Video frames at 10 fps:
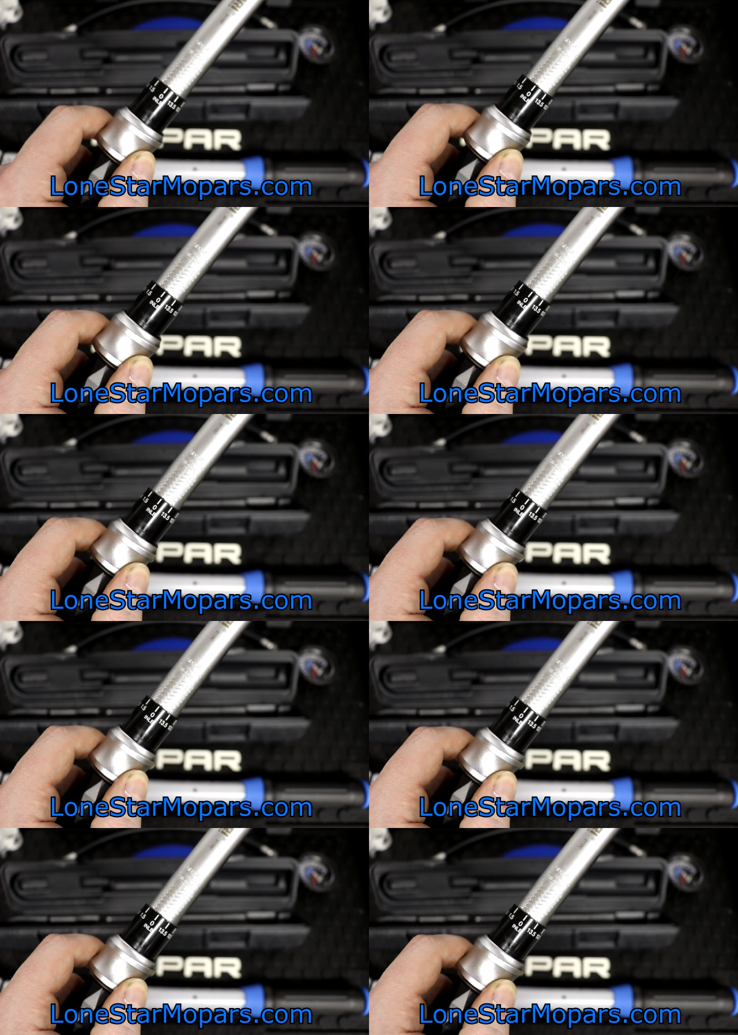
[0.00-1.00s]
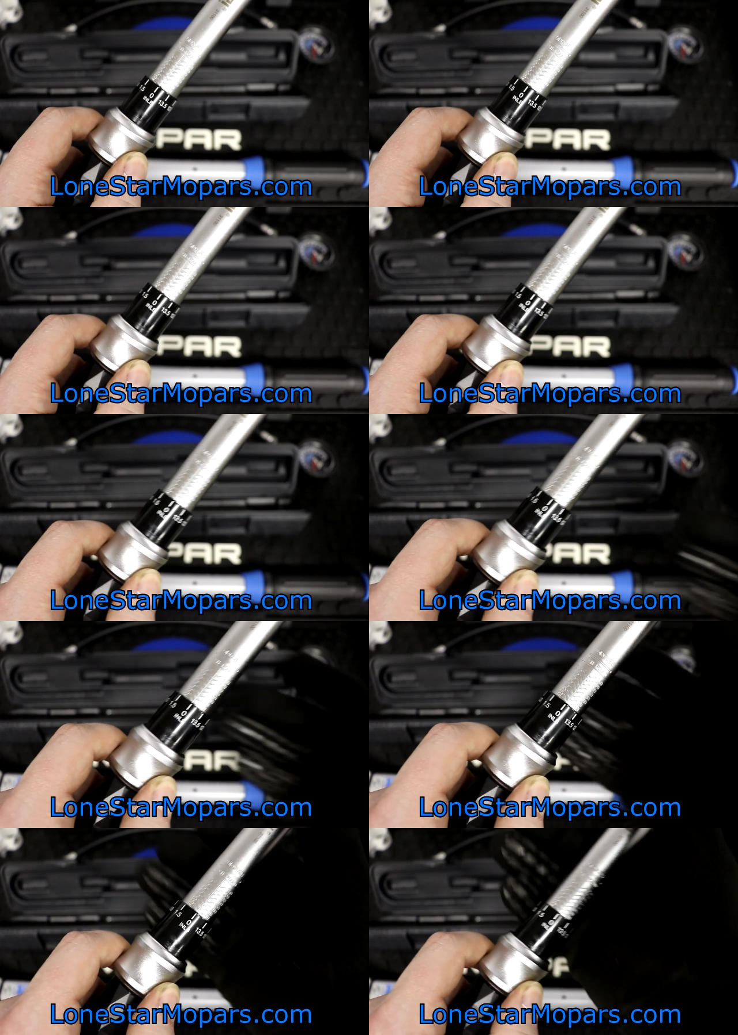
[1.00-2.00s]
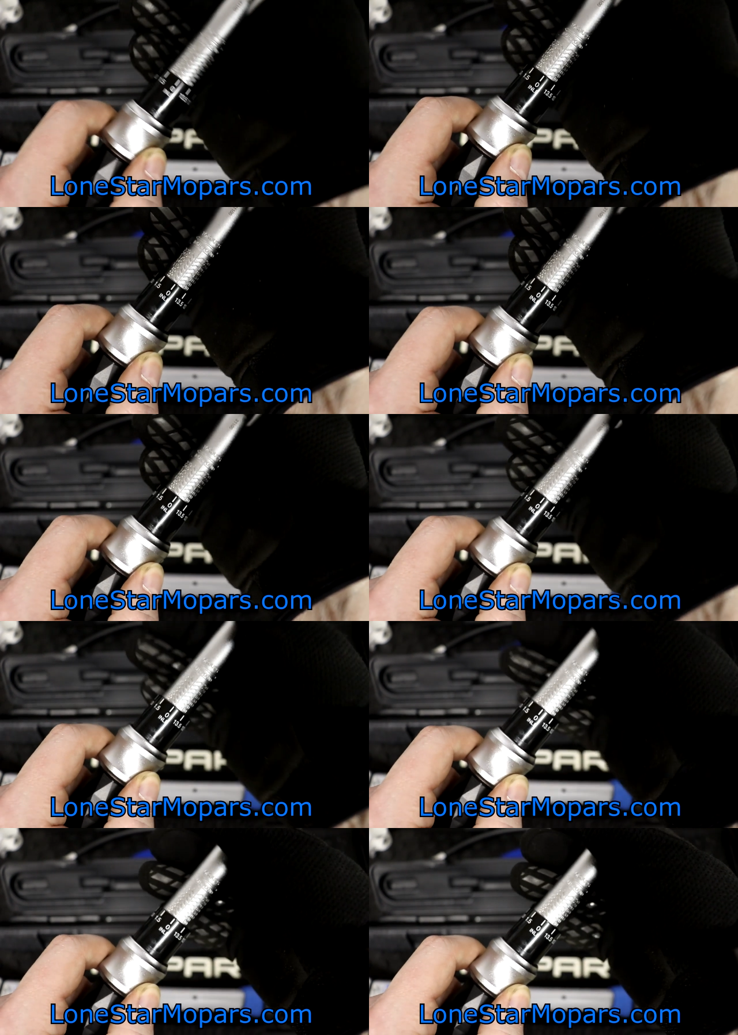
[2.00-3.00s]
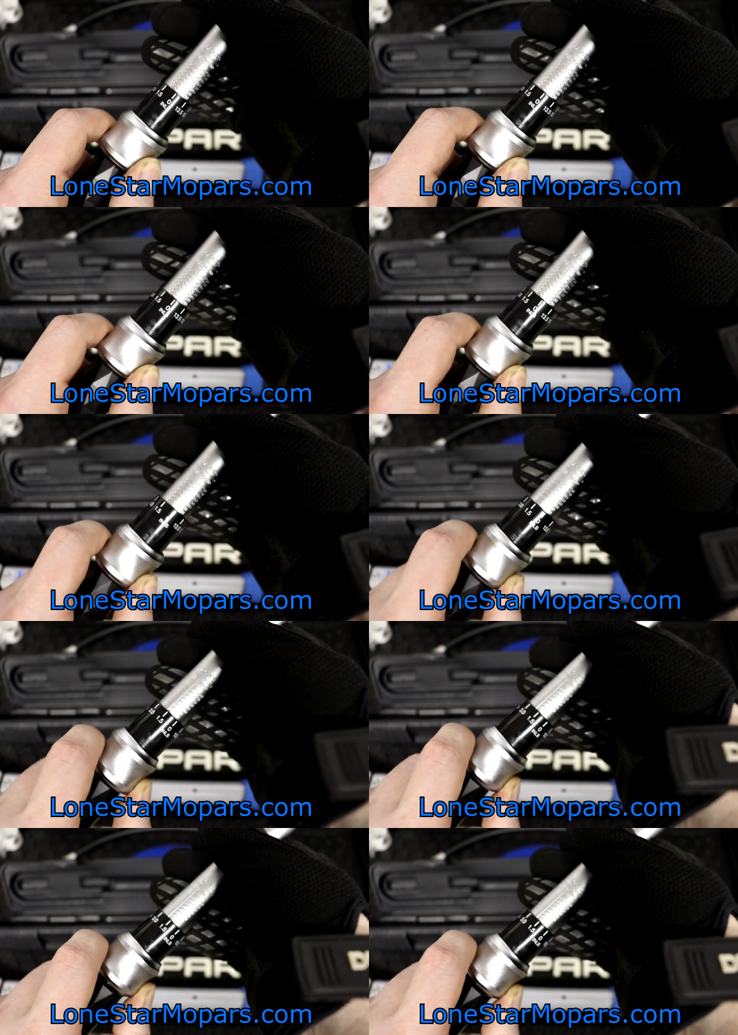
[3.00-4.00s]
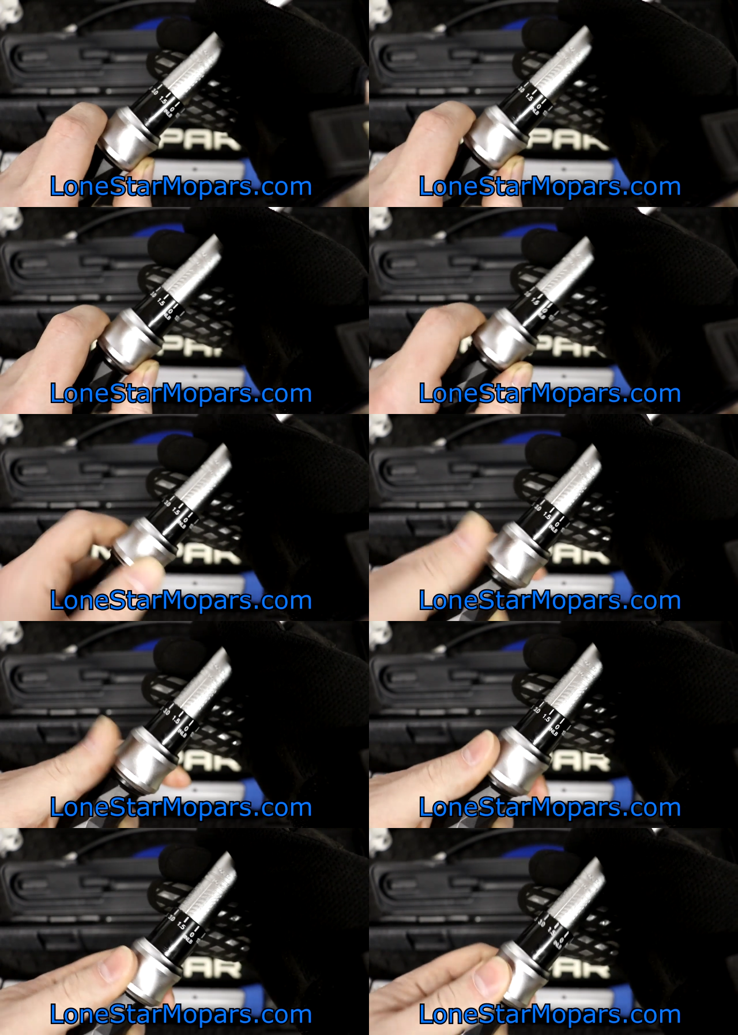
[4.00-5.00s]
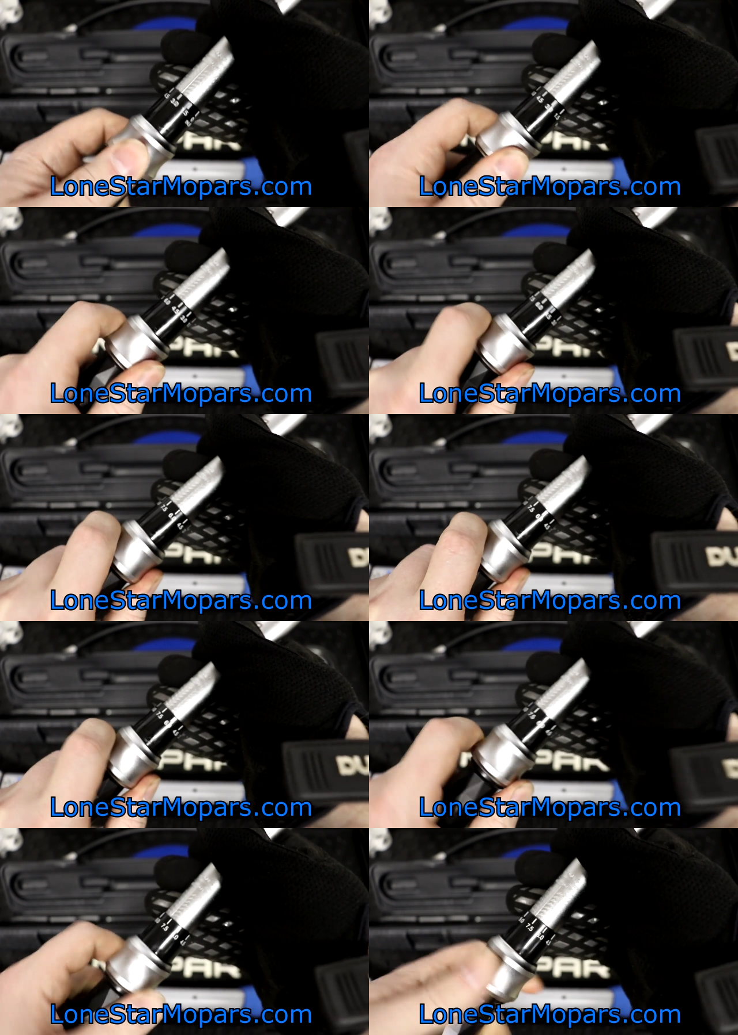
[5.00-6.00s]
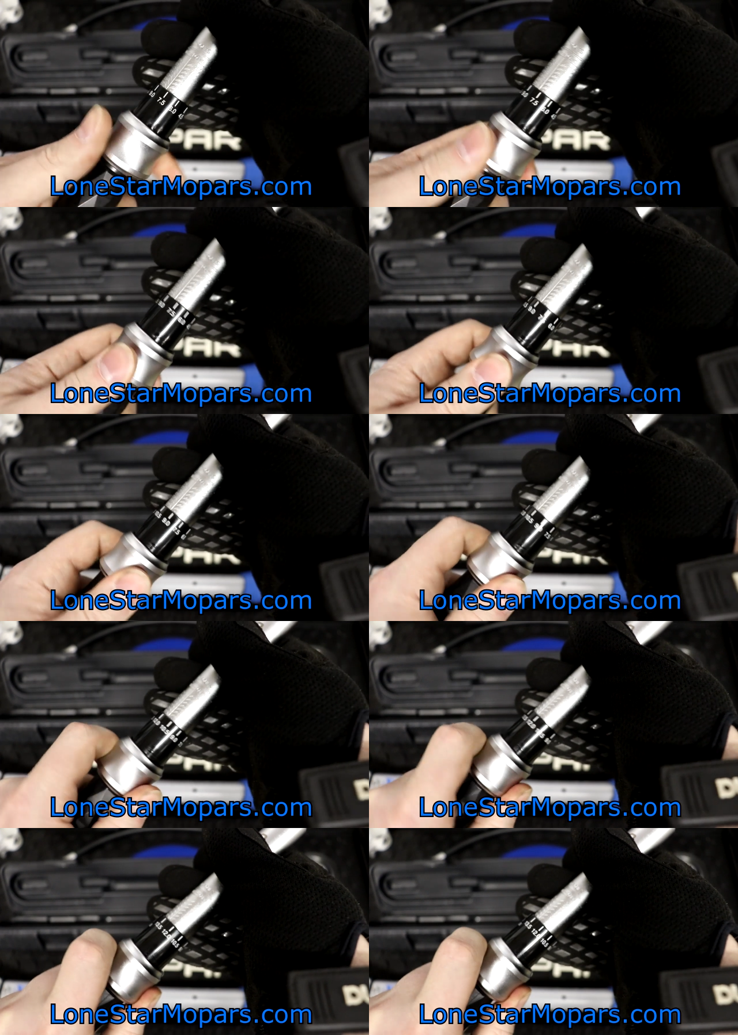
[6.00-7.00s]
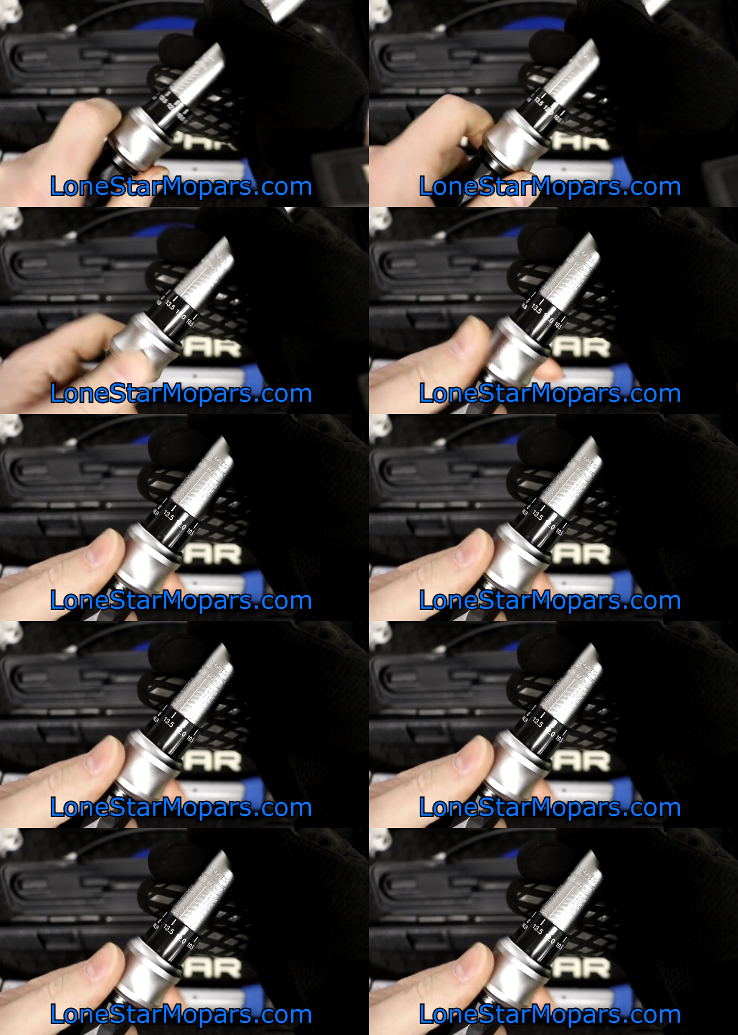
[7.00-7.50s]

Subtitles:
(no speaker visible)